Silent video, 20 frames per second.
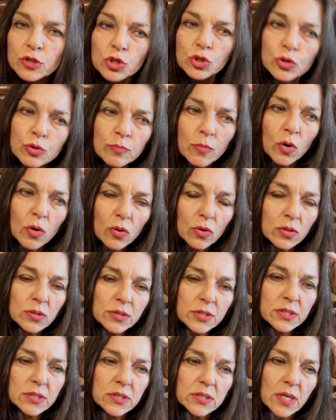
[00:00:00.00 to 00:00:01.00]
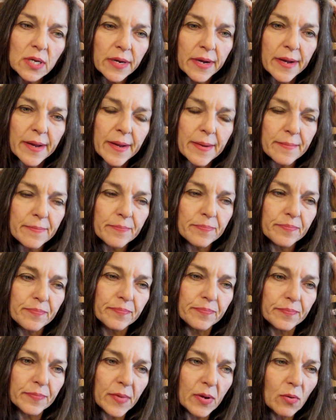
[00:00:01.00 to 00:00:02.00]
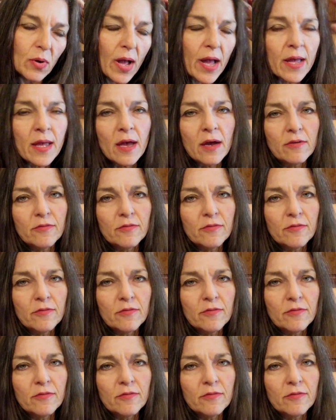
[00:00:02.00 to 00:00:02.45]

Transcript: 2 molds. Well, I